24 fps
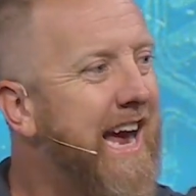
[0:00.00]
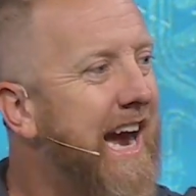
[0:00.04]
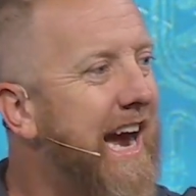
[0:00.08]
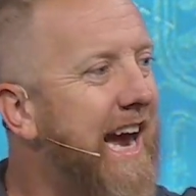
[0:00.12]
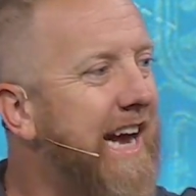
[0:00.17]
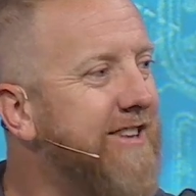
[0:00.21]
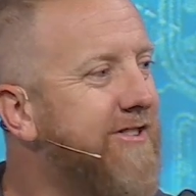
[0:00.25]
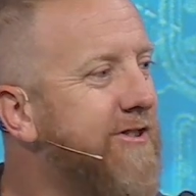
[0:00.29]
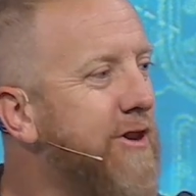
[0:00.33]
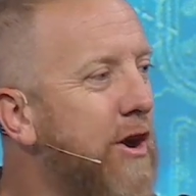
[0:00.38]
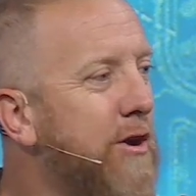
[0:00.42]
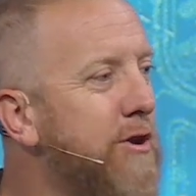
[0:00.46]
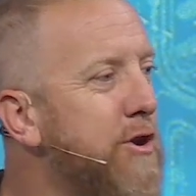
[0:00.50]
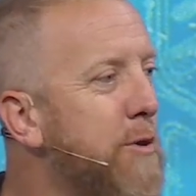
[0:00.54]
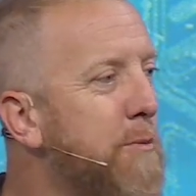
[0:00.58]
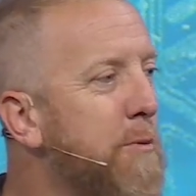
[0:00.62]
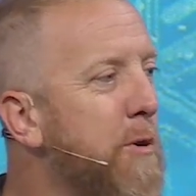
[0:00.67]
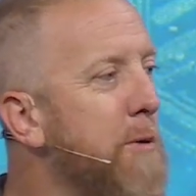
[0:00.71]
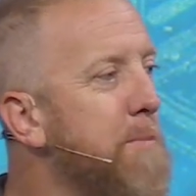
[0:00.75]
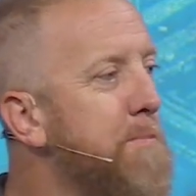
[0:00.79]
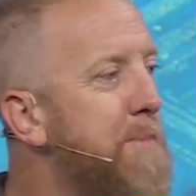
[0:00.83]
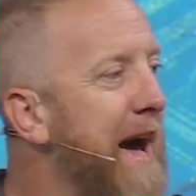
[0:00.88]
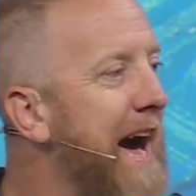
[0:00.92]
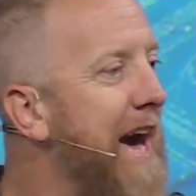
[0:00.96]
It's no
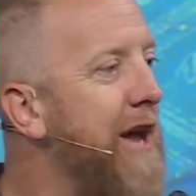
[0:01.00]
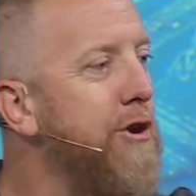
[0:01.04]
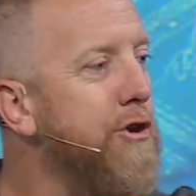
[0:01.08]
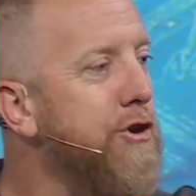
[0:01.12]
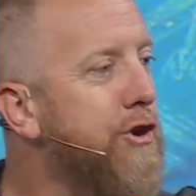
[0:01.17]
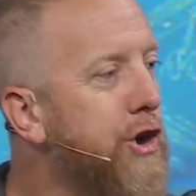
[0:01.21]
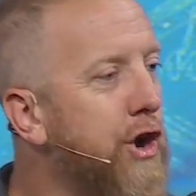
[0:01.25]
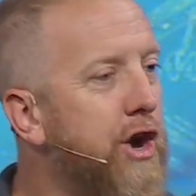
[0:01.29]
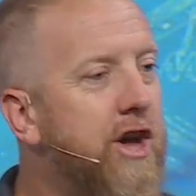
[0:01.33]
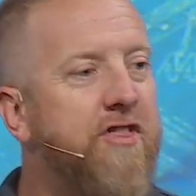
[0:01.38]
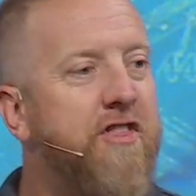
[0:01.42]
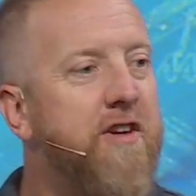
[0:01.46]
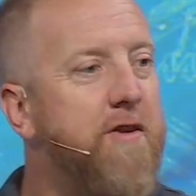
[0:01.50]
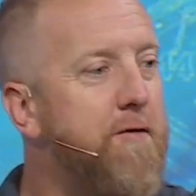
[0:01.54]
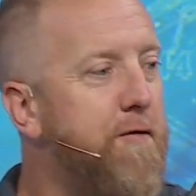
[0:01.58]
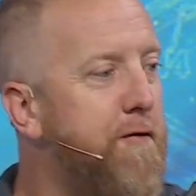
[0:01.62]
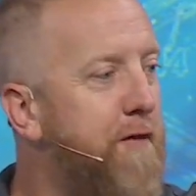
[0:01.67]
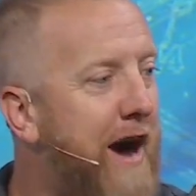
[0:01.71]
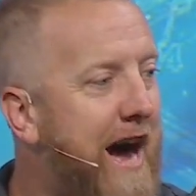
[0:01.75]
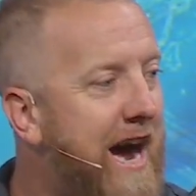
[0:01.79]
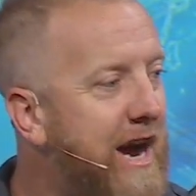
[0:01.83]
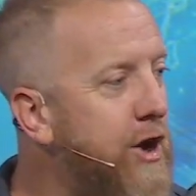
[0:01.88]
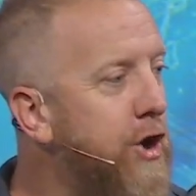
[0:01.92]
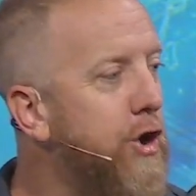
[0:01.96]
more bad or good than
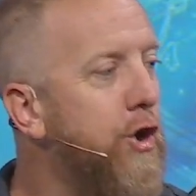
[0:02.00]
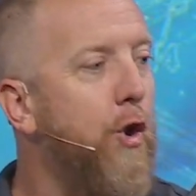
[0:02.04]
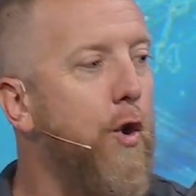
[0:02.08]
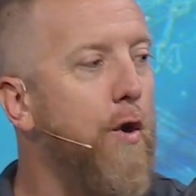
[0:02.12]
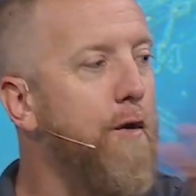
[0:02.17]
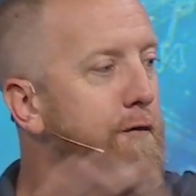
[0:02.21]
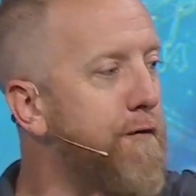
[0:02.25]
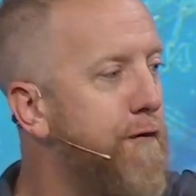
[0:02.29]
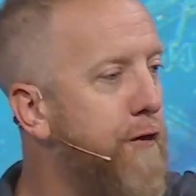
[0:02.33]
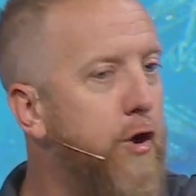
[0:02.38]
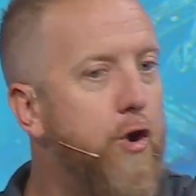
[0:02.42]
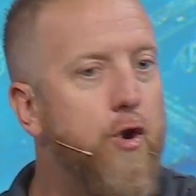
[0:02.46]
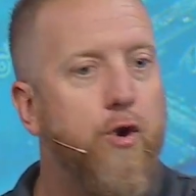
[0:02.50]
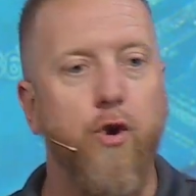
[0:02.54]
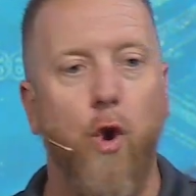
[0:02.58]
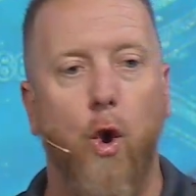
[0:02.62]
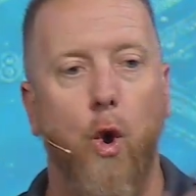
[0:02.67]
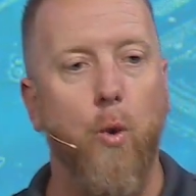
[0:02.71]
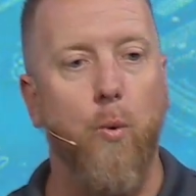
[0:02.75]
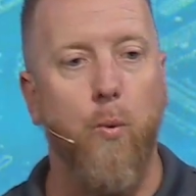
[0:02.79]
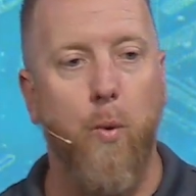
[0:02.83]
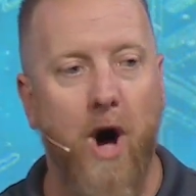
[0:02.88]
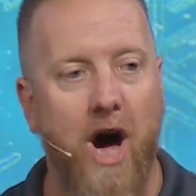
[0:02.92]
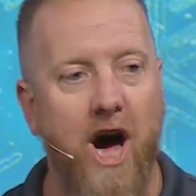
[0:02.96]
fire or food
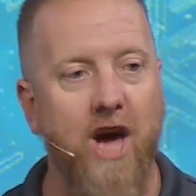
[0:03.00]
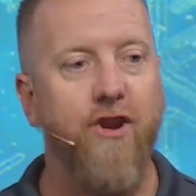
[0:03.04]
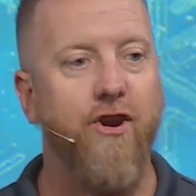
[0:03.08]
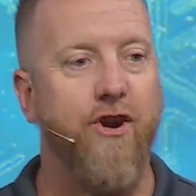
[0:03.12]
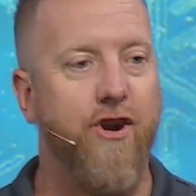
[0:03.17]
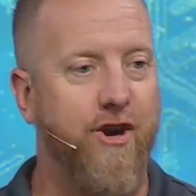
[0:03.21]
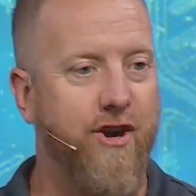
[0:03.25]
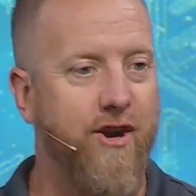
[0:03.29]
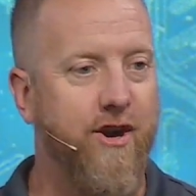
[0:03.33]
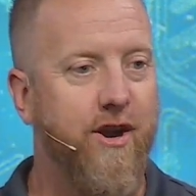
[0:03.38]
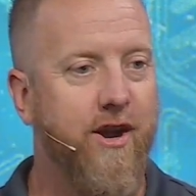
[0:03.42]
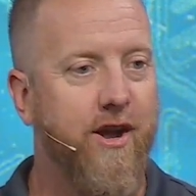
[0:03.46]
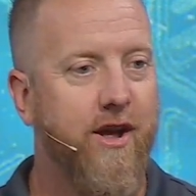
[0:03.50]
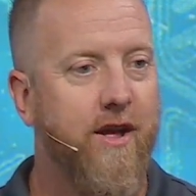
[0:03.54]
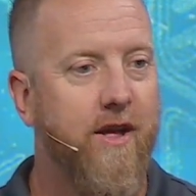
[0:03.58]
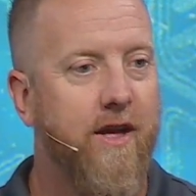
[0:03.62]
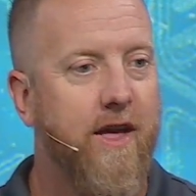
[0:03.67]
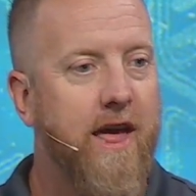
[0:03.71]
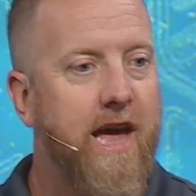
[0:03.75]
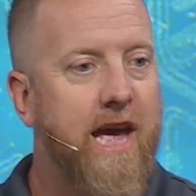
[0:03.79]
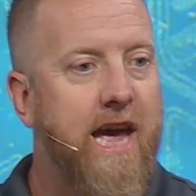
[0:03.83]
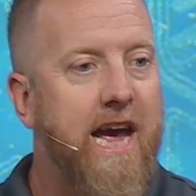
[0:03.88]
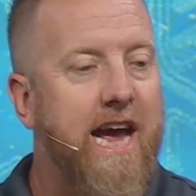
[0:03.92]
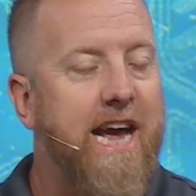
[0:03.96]
or water.
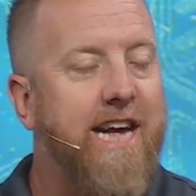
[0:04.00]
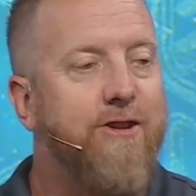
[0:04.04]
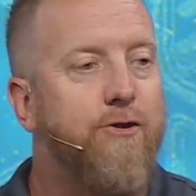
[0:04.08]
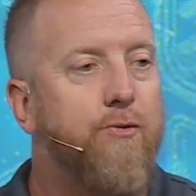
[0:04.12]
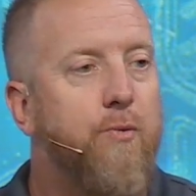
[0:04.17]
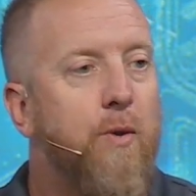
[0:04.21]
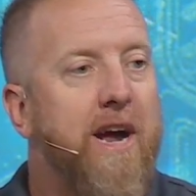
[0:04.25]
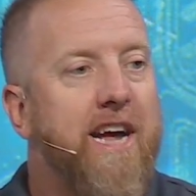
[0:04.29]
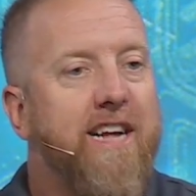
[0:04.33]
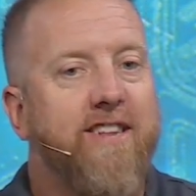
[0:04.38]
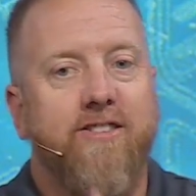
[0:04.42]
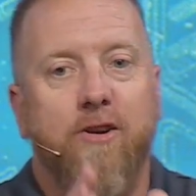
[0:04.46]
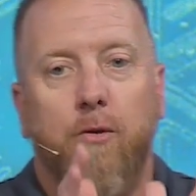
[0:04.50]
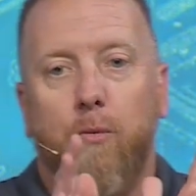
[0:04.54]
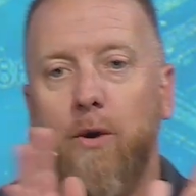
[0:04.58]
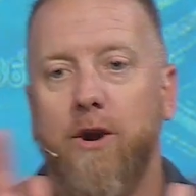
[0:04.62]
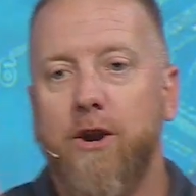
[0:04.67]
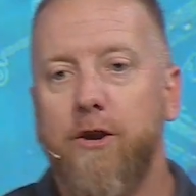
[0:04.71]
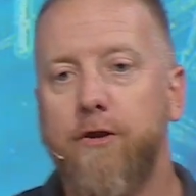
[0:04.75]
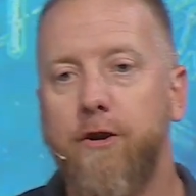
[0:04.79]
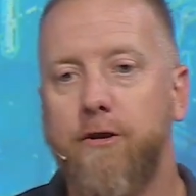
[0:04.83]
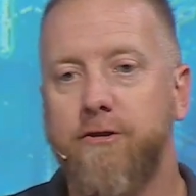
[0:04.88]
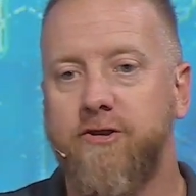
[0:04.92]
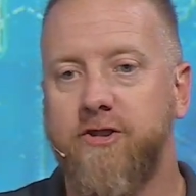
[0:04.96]
What
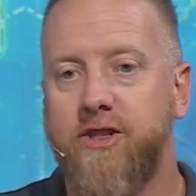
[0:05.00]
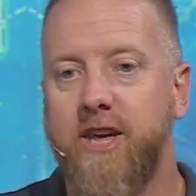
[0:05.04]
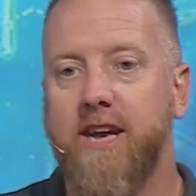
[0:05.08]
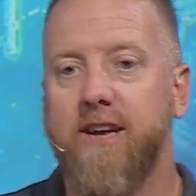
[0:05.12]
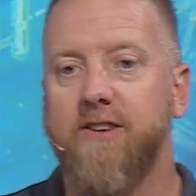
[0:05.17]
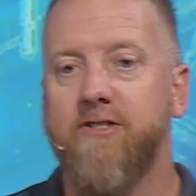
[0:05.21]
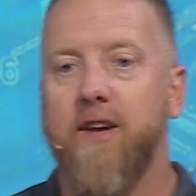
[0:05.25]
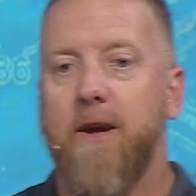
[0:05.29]
are those things?